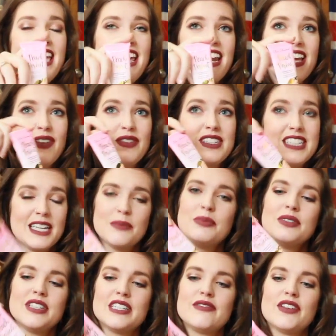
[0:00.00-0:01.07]
and I've
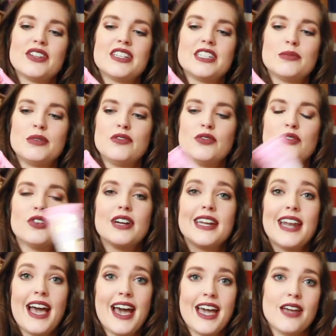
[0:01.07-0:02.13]
sampled this foundation before,
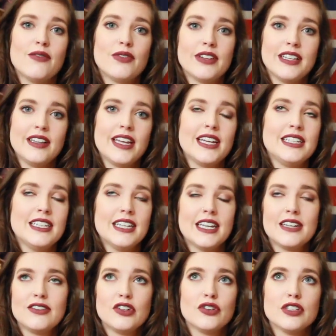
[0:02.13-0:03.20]
and I've really liked it.
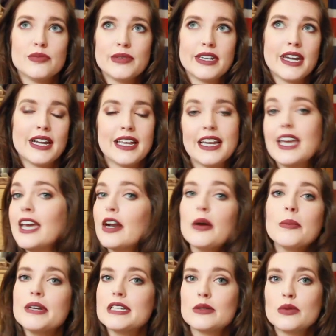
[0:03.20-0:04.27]
I know it's been kind of like hit
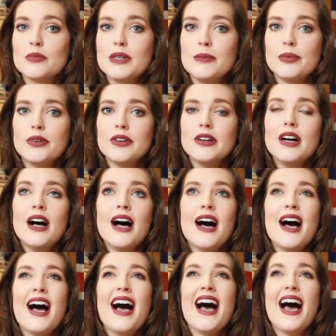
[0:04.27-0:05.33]
or miss with people.
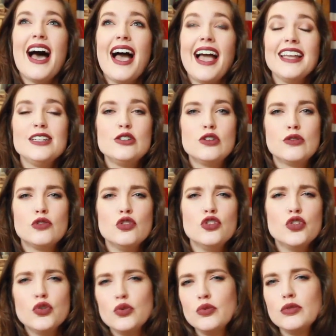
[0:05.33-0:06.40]
I
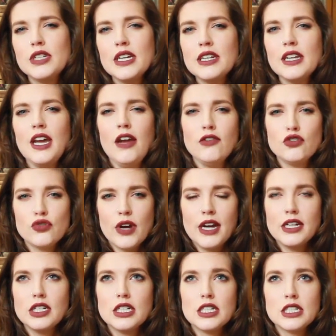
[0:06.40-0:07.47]
do tend to have
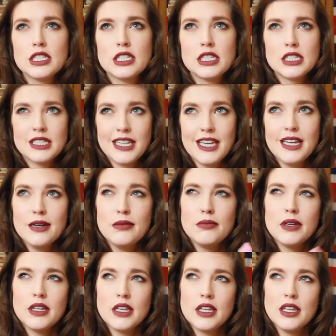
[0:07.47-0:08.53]
drier skin,
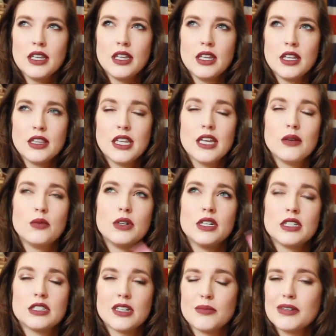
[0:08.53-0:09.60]
but then
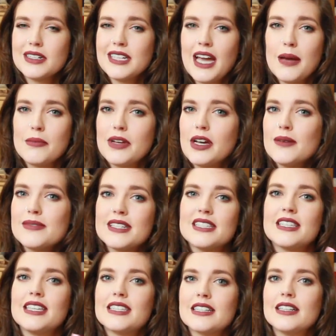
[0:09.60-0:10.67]
when summertime comes,
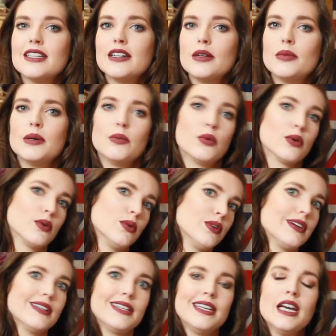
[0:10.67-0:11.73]
it gets a little bit more
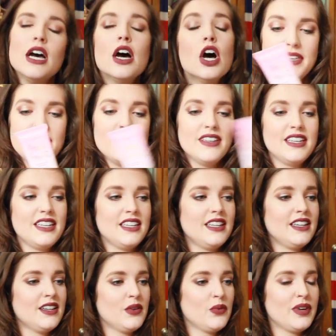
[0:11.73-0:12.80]
oily.
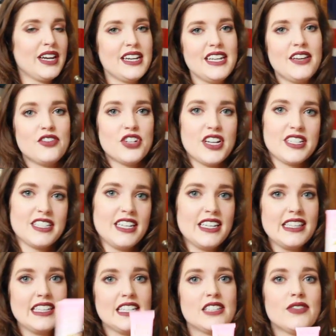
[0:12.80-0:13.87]
Even when I did have dry
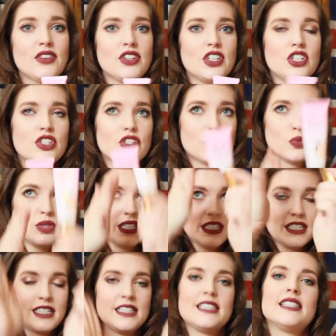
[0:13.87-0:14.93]
skin, this foundation just really
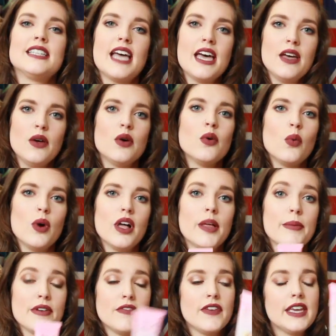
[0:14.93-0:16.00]
set well
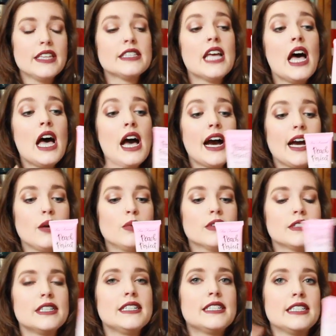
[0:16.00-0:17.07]
on my face. I
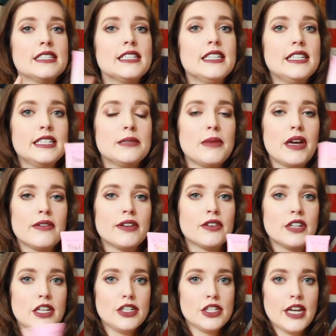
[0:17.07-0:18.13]
will say, since it is a matte
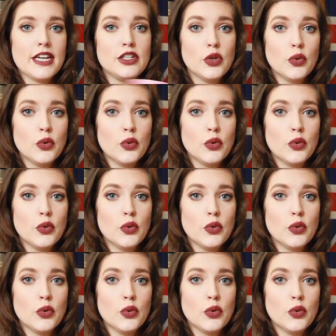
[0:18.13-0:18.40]
foundation, I